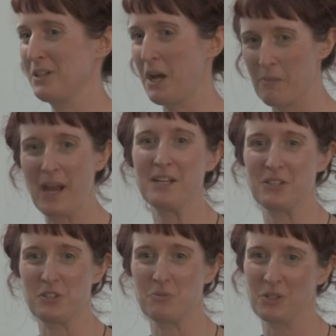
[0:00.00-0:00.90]

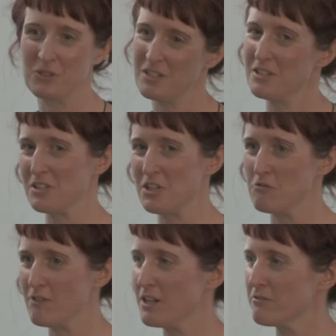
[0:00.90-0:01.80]
campaigners because this is so
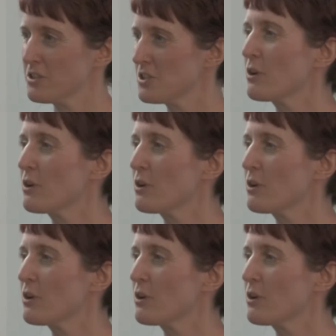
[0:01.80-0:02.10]
relevant.